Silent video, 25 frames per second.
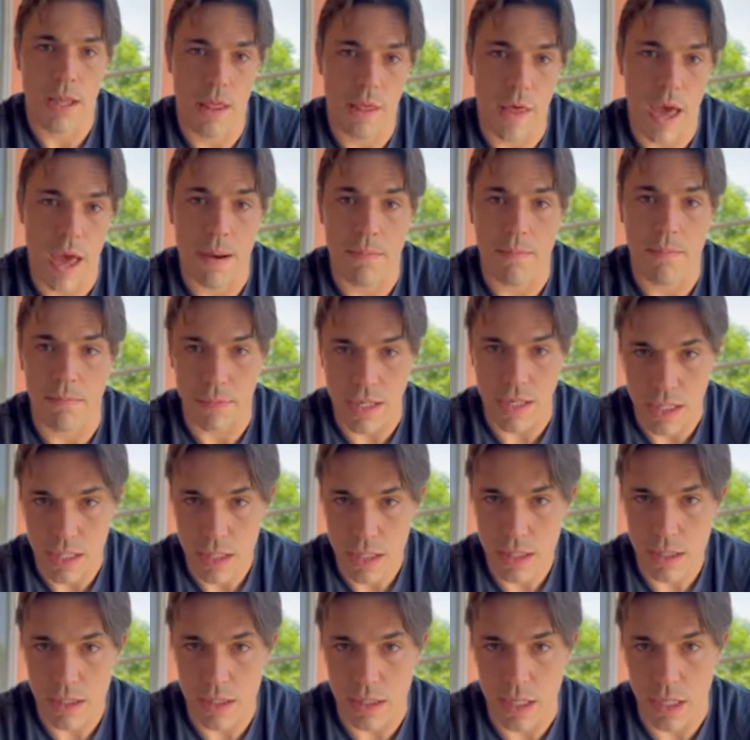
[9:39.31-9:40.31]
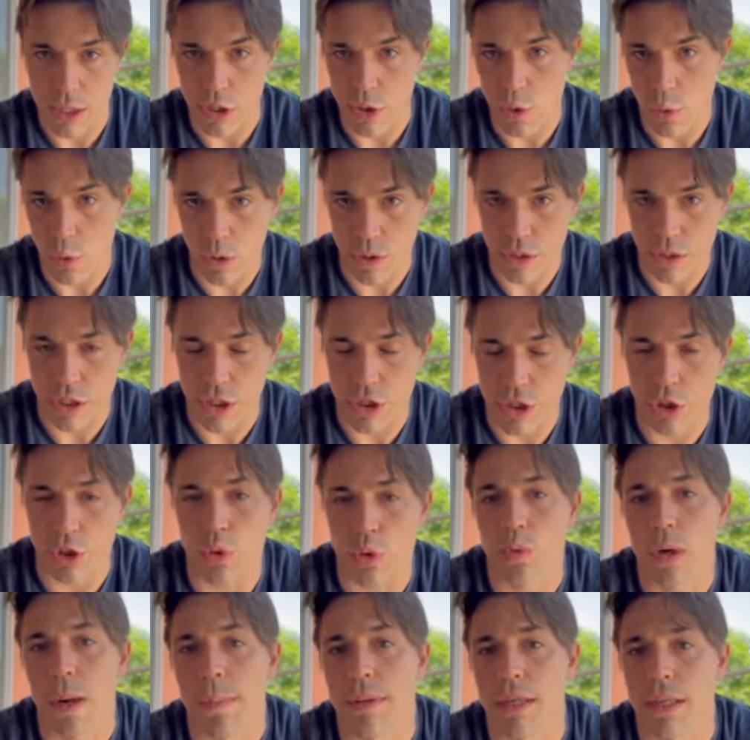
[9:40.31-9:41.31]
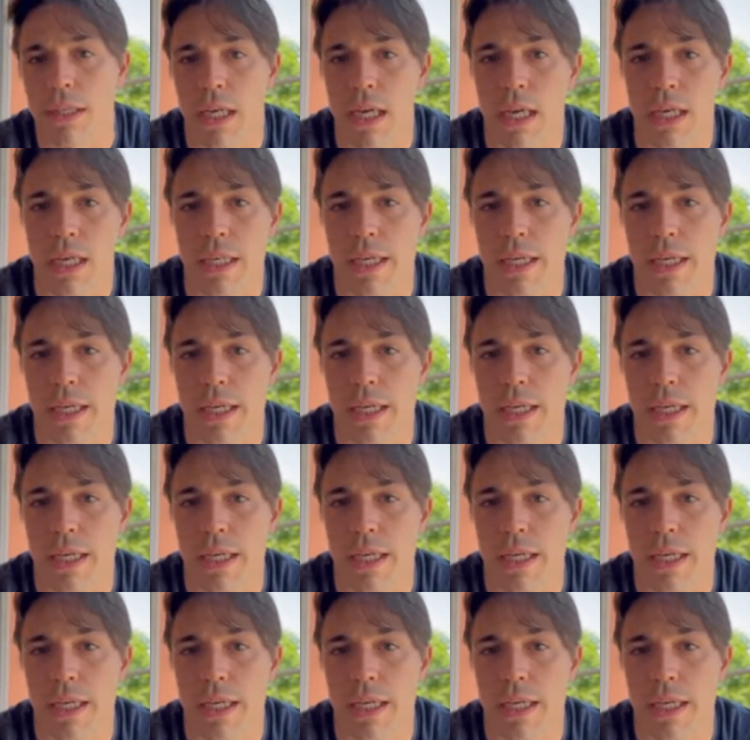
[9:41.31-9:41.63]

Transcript: That means that your digital replica